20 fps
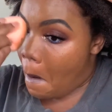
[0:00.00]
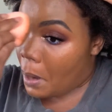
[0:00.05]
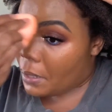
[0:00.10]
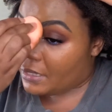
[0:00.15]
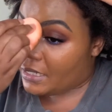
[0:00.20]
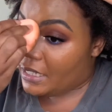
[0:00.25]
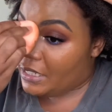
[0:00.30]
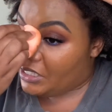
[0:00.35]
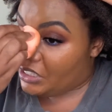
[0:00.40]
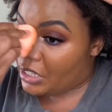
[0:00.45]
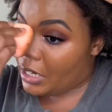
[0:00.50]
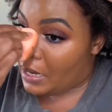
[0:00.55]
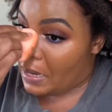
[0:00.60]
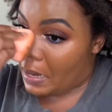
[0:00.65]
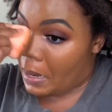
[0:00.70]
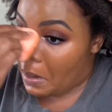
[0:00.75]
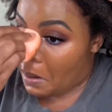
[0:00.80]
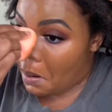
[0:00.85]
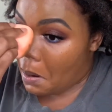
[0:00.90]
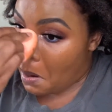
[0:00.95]

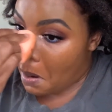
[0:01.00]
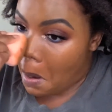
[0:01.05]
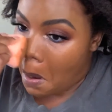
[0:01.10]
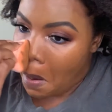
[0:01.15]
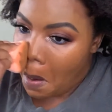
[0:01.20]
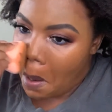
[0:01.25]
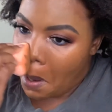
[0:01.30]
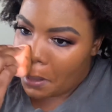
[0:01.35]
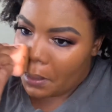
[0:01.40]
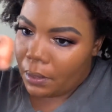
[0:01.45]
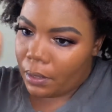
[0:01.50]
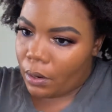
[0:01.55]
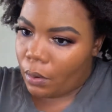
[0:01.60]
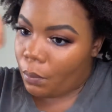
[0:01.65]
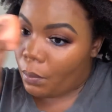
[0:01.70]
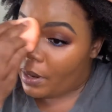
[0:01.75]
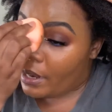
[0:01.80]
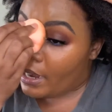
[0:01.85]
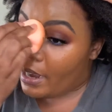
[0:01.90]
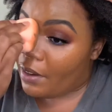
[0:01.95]
teaching, you know,
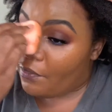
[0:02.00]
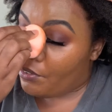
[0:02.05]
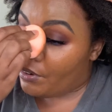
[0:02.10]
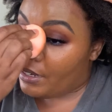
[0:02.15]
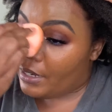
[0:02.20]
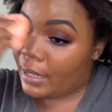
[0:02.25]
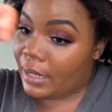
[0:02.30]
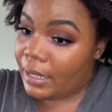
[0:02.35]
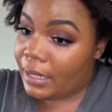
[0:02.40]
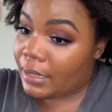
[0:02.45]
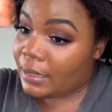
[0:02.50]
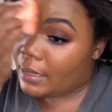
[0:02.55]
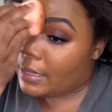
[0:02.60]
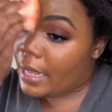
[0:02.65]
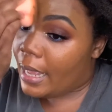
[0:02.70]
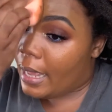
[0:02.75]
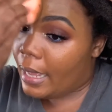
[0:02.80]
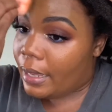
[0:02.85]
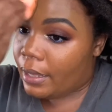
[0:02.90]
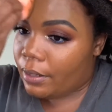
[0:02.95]
whatever it is
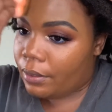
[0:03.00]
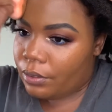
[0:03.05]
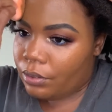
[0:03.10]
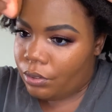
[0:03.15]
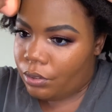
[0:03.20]
that,